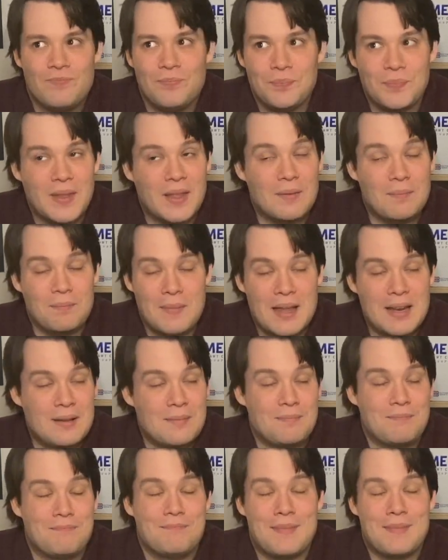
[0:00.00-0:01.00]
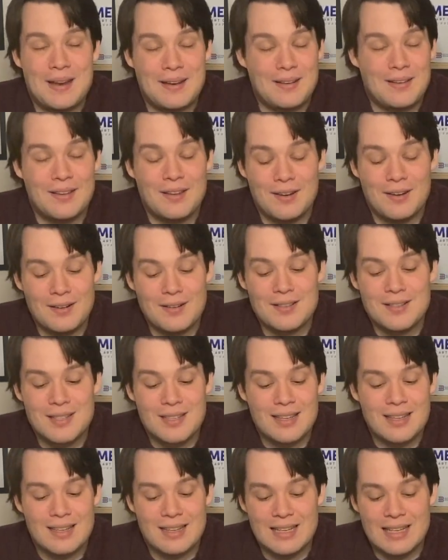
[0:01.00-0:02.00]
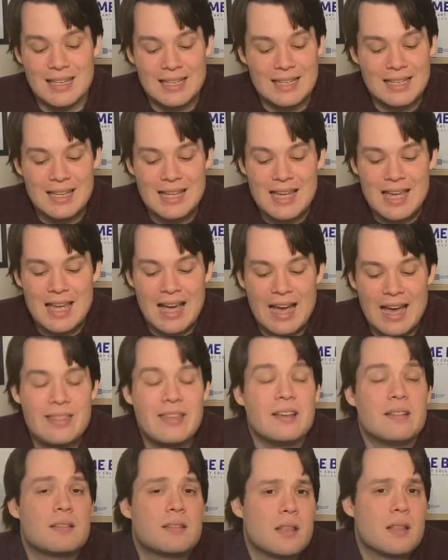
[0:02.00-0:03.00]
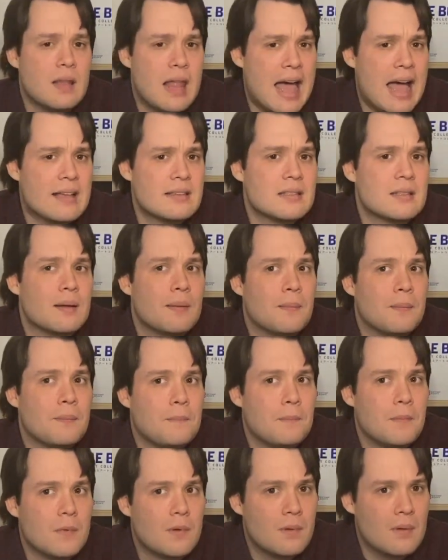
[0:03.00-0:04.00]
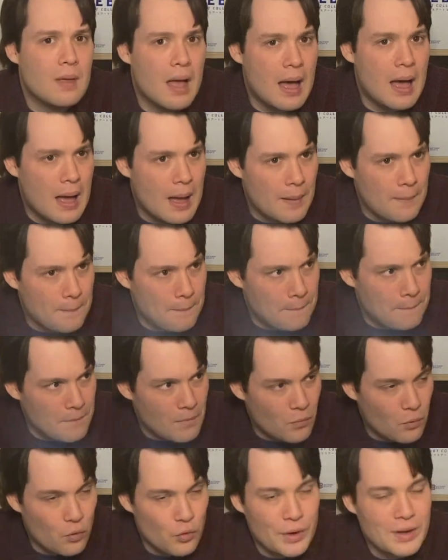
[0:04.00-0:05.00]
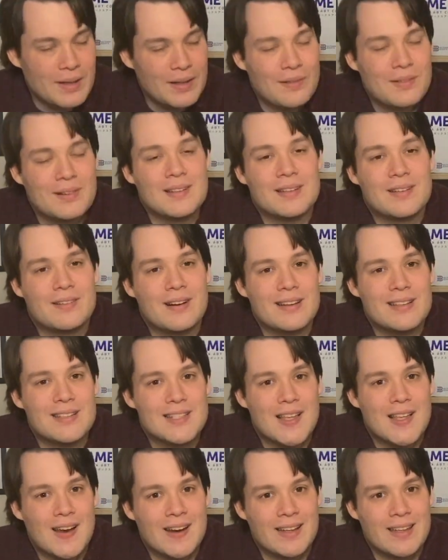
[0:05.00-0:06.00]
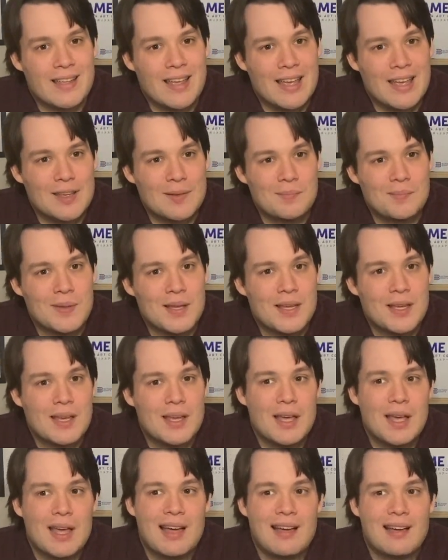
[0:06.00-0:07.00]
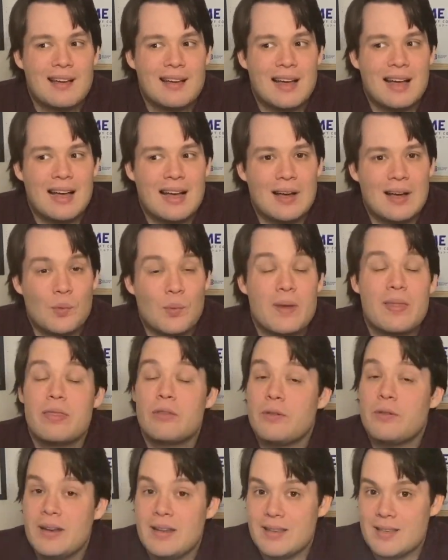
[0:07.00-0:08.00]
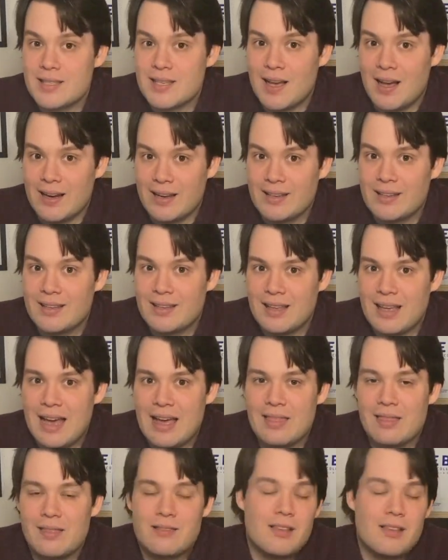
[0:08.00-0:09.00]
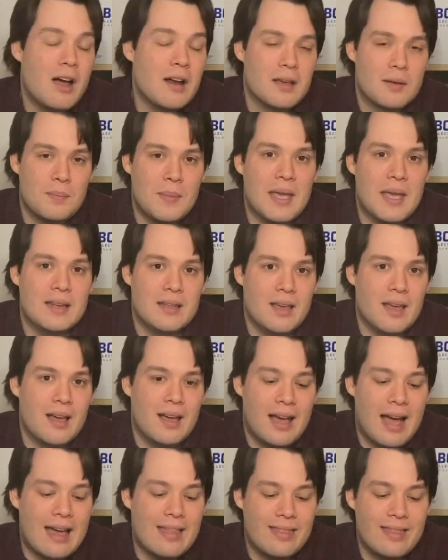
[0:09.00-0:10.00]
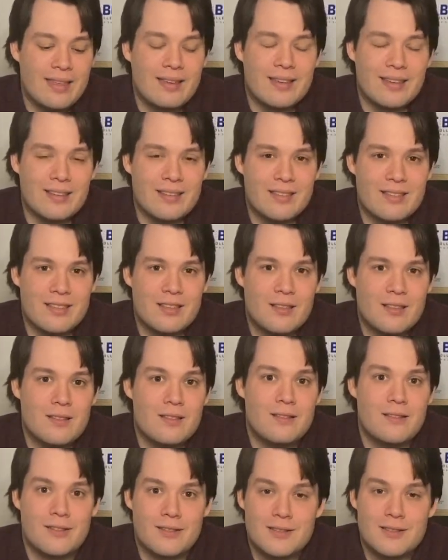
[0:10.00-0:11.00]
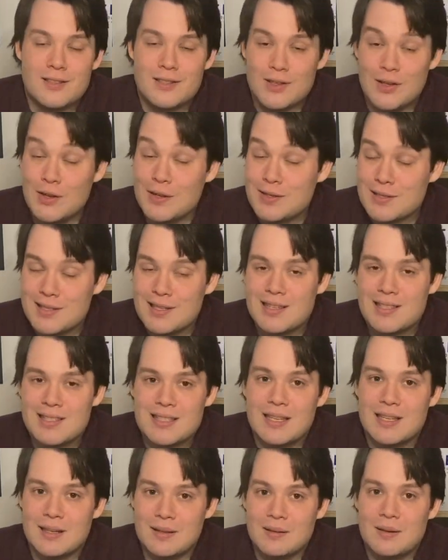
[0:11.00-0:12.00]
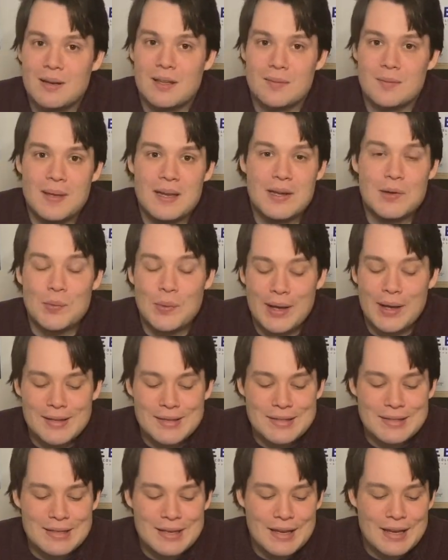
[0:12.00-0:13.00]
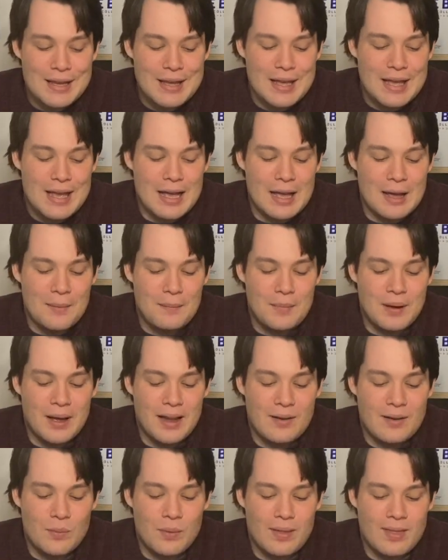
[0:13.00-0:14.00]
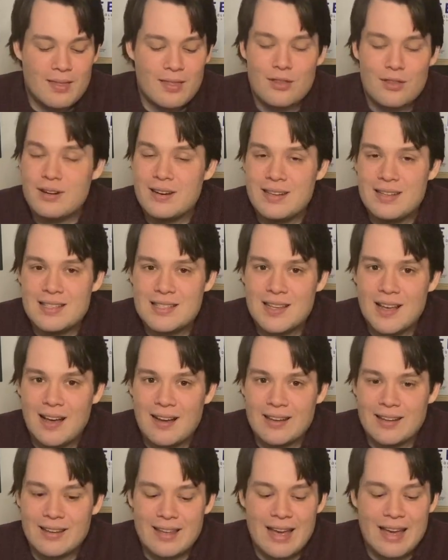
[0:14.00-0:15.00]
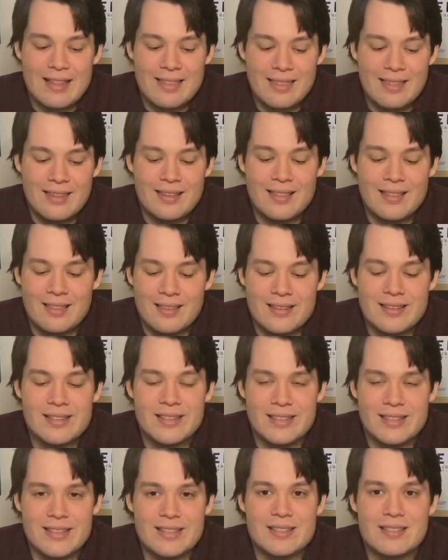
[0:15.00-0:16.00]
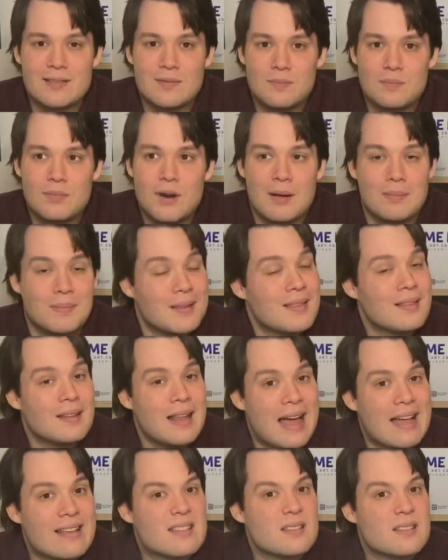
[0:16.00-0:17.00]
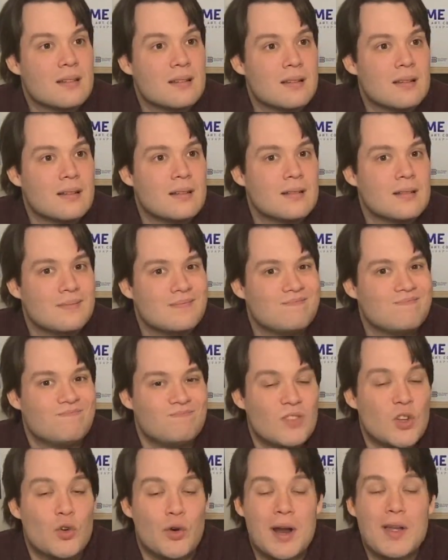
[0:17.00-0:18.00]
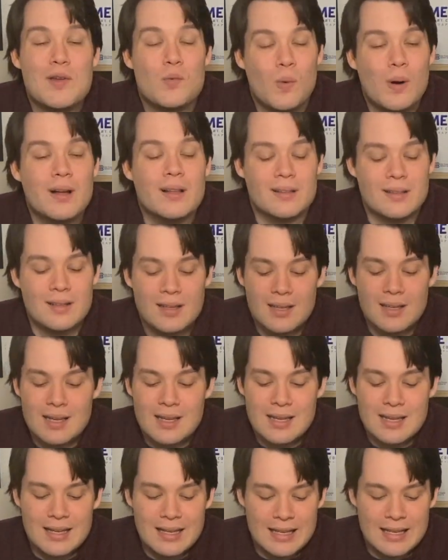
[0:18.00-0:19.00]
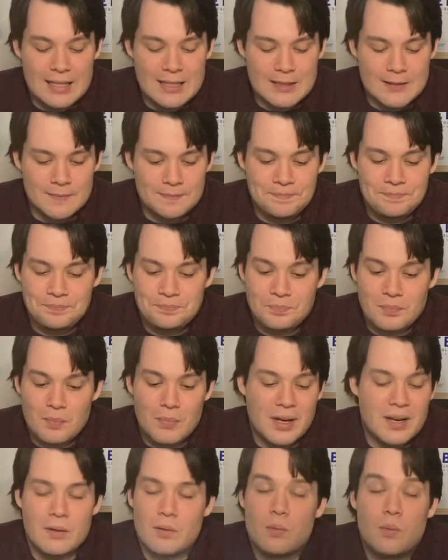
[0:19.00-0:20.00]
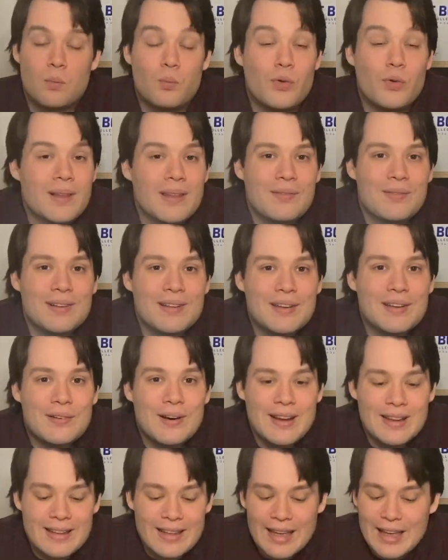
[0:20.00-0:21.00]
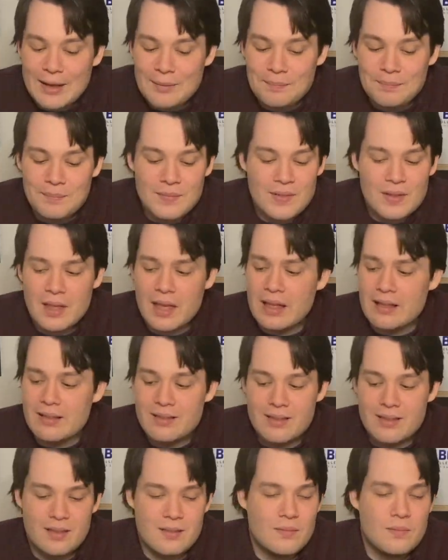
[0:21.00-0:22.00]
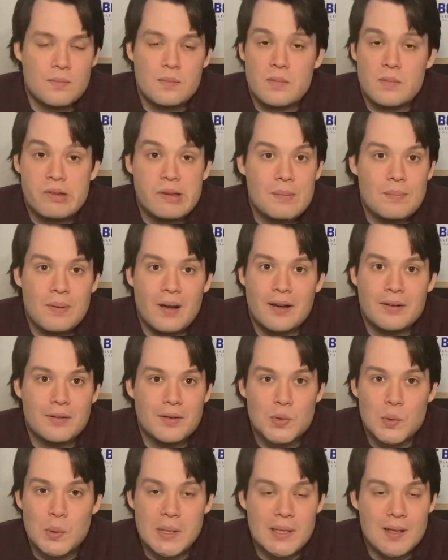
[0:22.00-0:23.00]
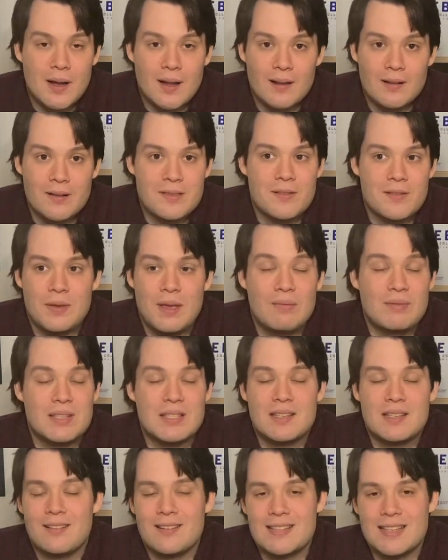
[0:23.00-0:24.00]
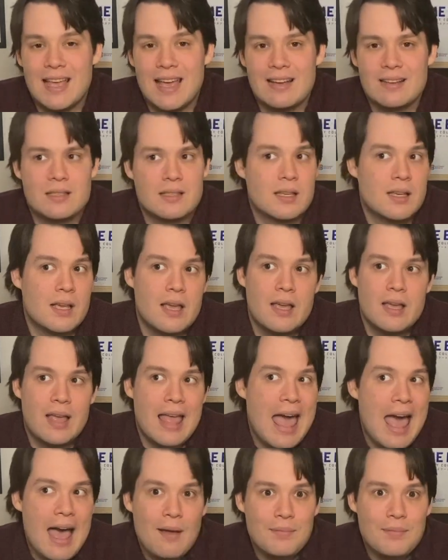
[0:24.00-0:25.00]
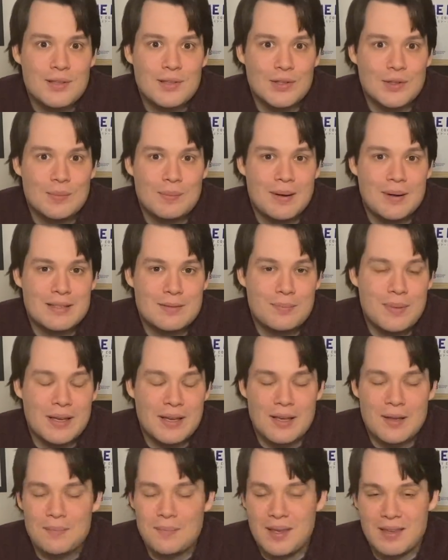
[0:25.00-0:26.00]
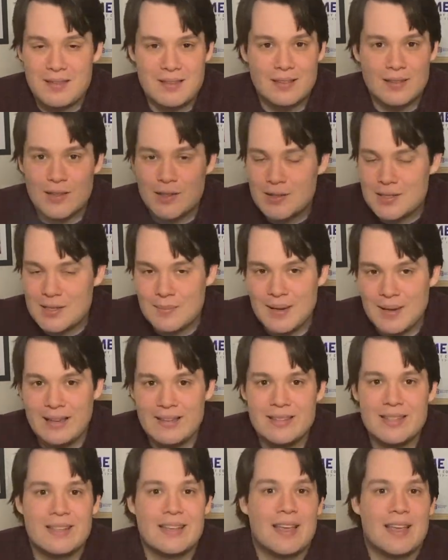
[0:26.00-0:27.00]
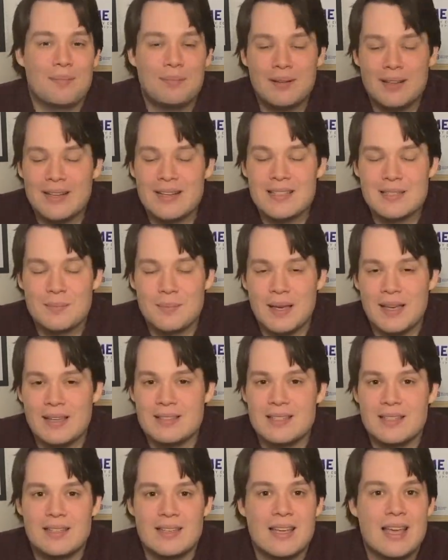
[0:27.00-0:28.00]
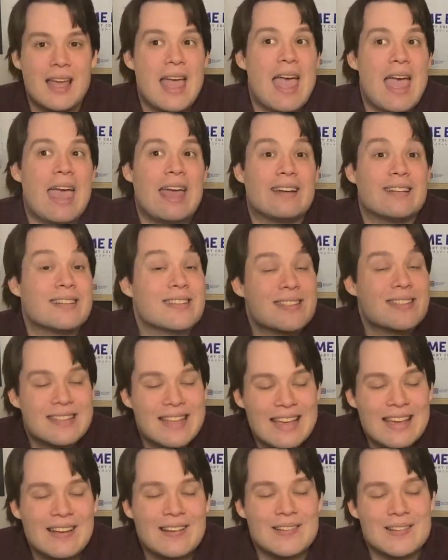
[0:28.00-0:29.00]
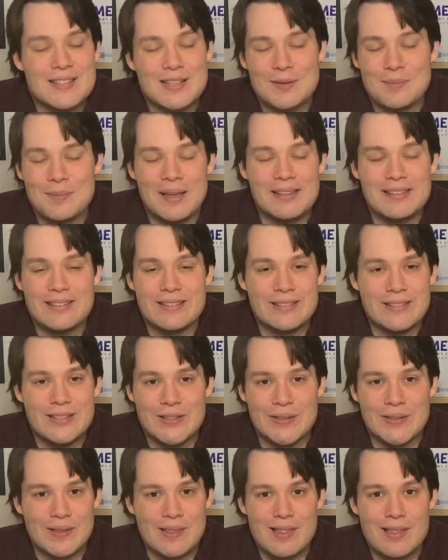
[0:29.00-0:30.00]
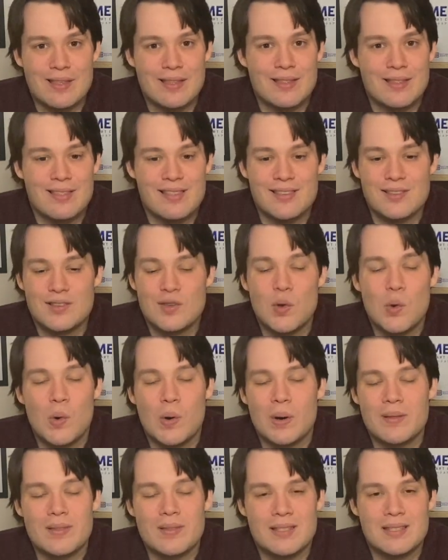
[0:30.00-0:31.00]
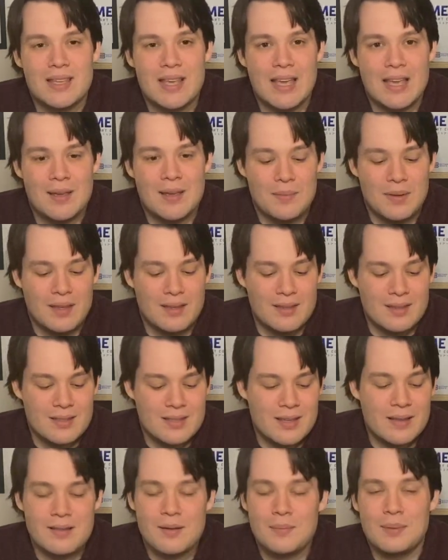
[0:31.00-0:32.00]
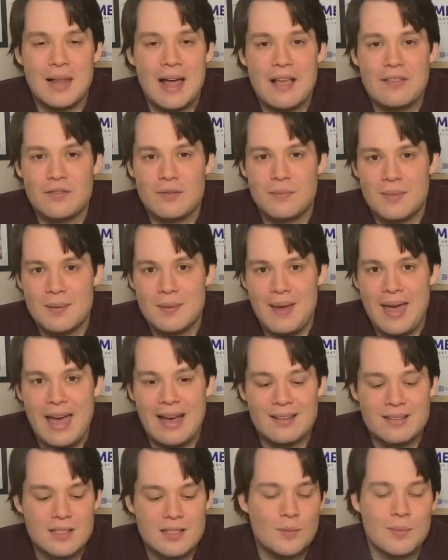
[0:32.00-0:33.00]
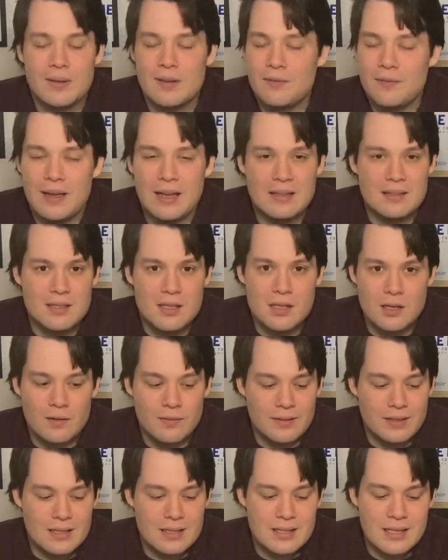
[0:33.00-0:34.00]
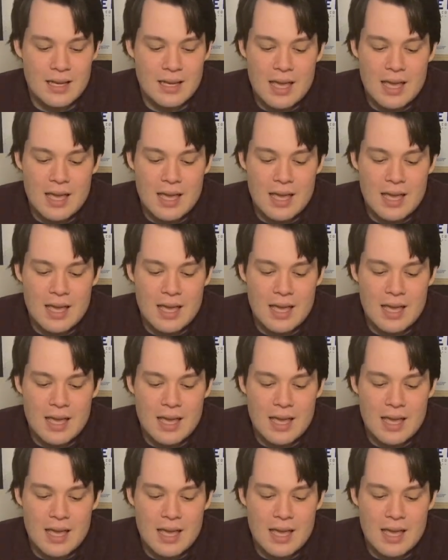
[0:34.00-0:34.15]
in many, many years. I think it's the last really, really great Sonic game. With 3D Sonic, Sonic Mania, I think, is just as good as this in many ways. But with 3D Sonic, I think this is probably the last great one. But a really, really great game. It's cheap, under $20 if you have a Series X. Absolute must pick up because it looks amazing, it plays amazing, and it sounds amazing too. The score in this game is such a blast from the past, so much fan service.